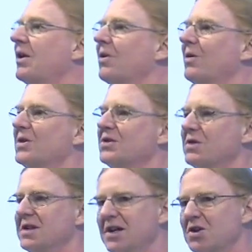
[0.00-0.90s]
kernels for
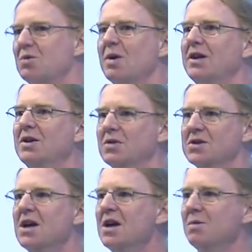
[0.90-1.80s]
10 to 20
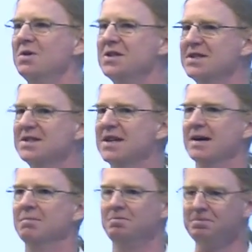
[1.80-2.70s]
years, which is
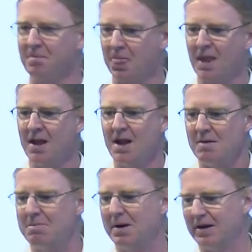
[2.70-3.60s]
insane.
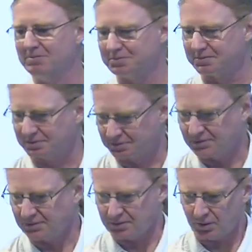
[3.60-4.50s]
But
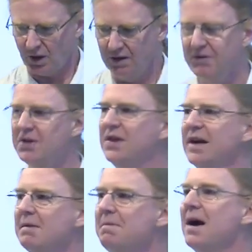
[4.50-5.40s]
if you
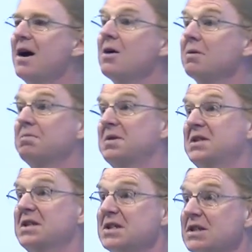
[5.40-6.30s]
think about
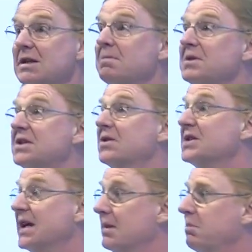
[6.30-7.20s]
systems that are,
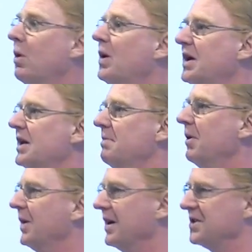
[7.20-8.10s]
say, deployed into
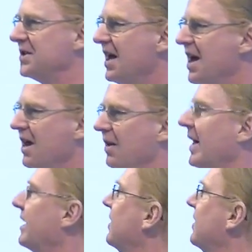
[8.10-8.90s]
buildings, like